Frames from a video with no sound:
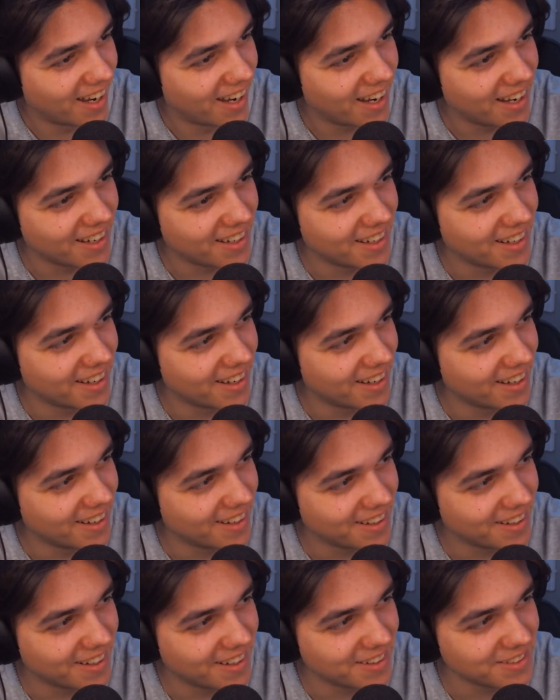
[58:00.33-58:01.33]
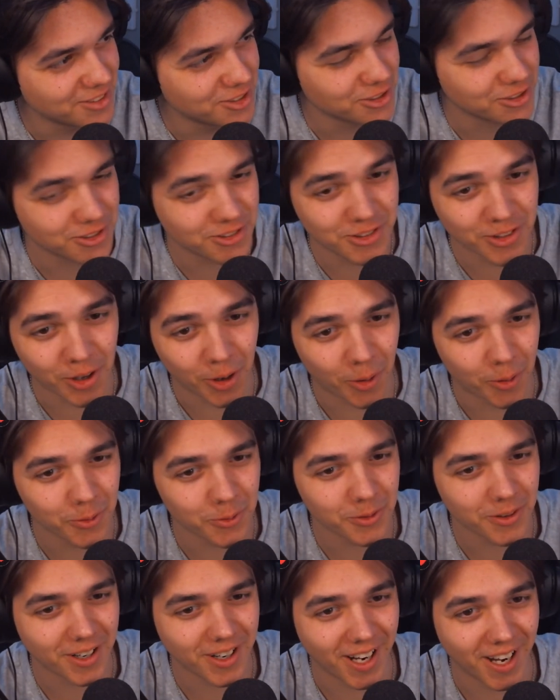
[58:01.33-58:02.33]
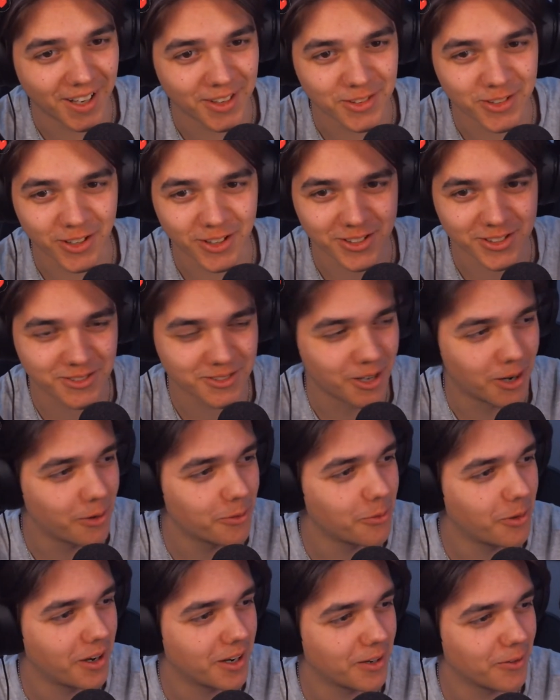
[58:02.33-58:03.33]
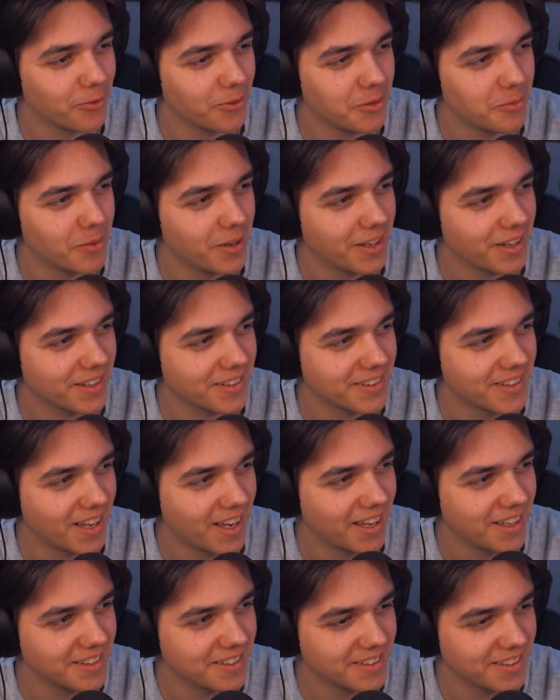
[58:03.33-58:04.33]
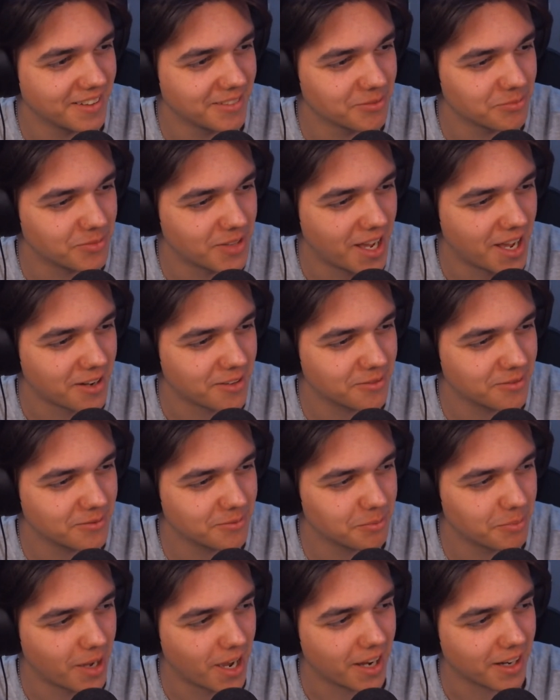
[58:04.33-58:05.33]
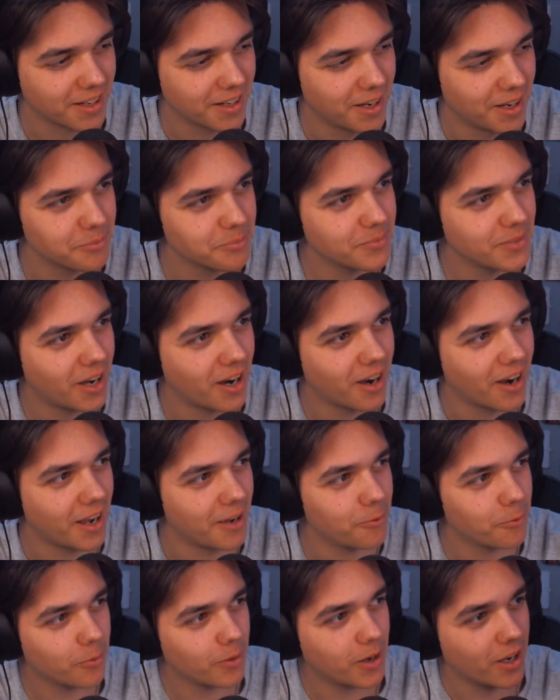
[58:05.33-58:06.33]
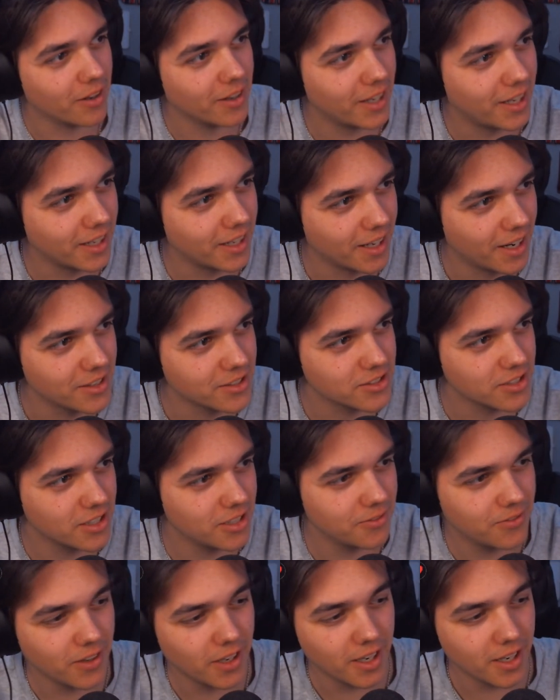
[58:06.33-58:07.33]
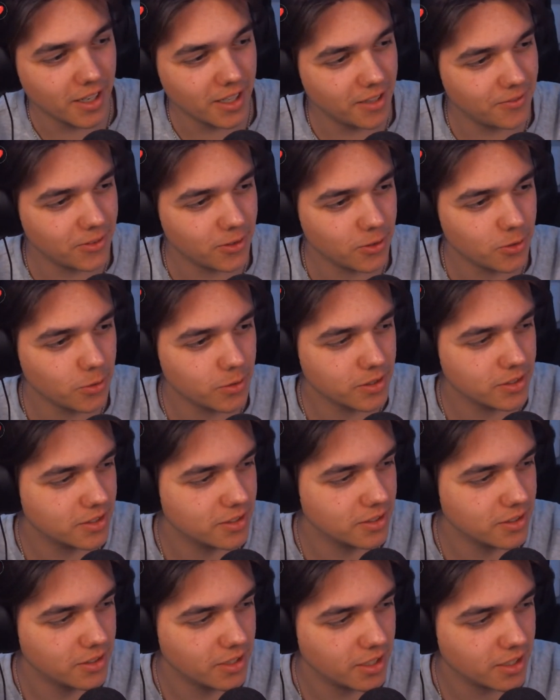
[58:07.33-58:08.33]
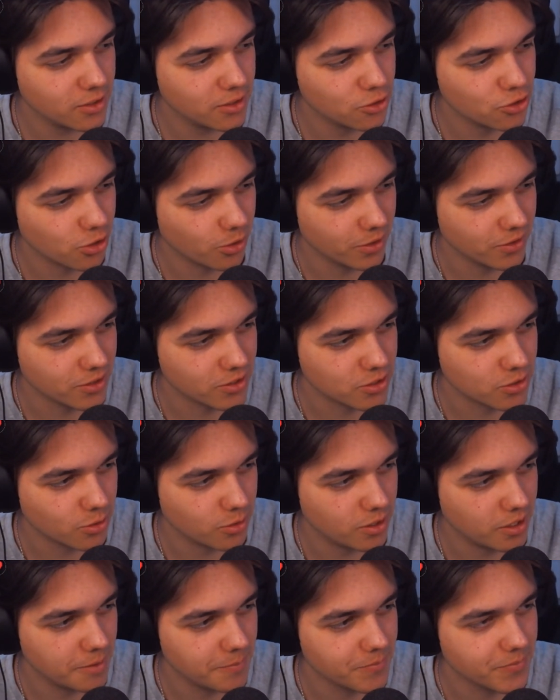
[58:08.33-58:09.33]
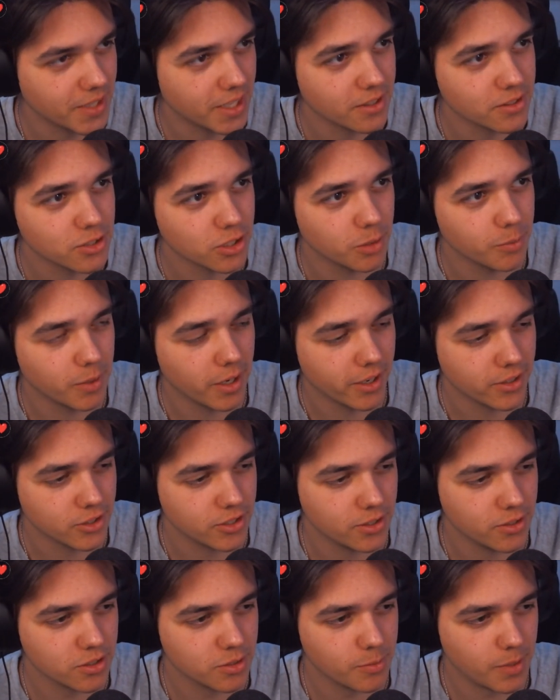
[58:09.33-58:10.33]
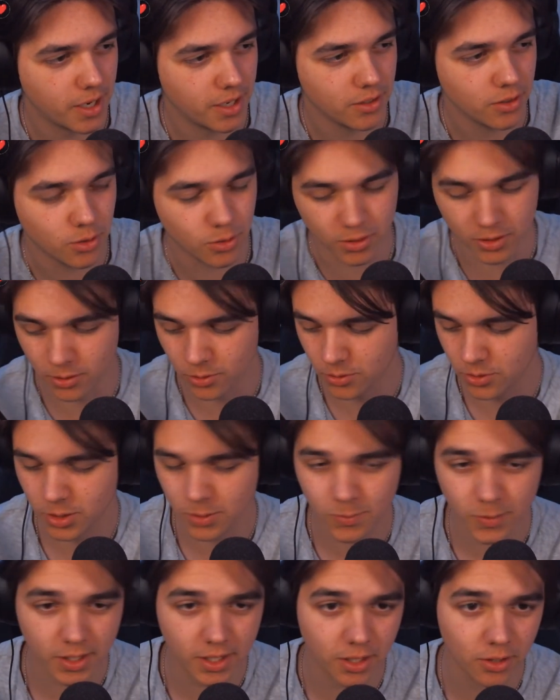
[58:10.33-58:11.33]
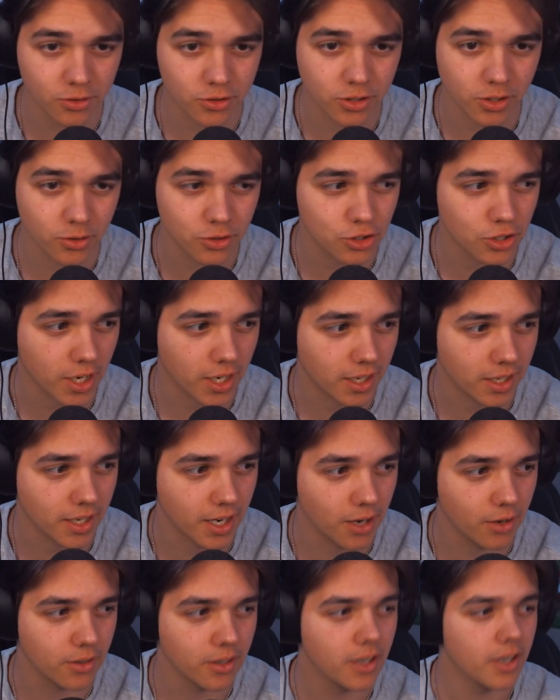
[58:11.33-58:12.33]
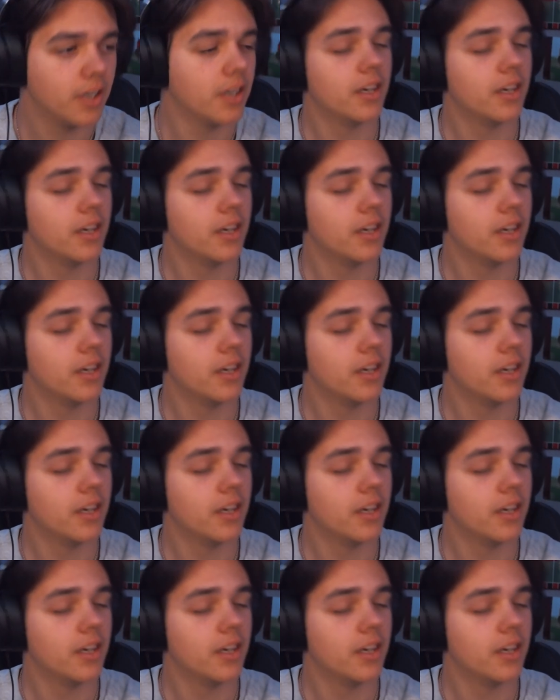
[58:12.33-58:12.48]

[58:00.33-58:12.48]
I uh, just don't I just don't want to remake that that back up. All right. Well, hey guys, if uh, if you did enjoy the stream, thanks so much. Here's my new YouTube video. You should go check it out.